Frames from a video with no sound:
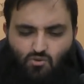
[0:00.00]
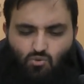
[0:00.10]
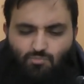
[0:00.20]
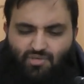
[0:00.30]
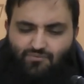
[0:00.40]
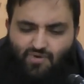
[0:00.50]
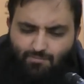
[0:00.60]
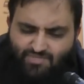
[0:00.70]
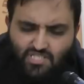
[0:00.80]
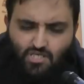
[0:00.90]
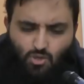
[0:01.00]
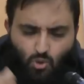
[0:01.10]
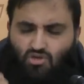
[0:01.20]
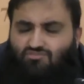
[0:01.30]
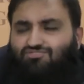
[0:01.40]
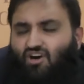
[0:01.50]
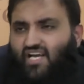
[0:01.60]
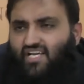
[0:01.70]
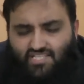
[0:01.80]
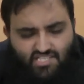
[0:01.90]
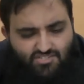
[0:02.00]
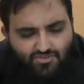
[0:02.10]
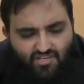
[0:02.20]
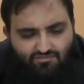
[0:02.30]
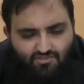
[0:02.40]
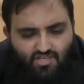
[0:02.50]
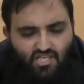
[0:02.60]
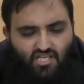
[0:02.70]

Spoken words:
will be wrapped in a cloak of fire in his grave.